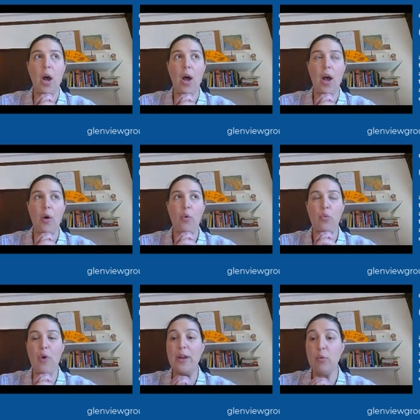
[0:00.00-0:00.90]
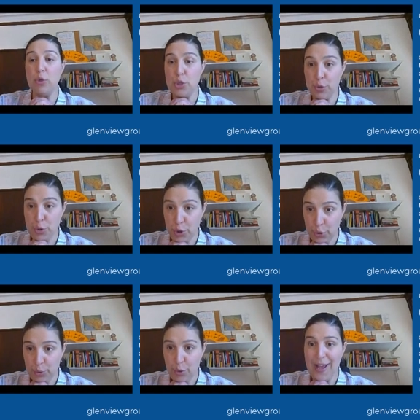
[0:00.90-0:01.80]
write what you
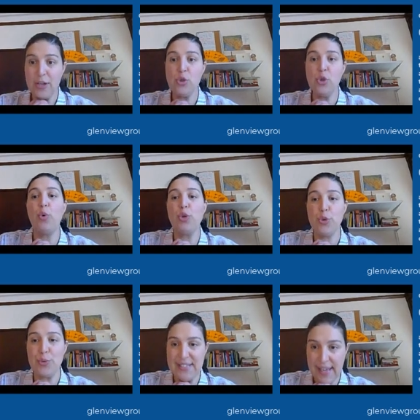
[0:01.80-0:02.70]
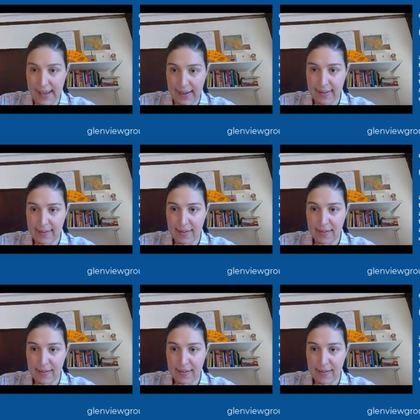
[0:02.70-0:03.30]
do and do what you say.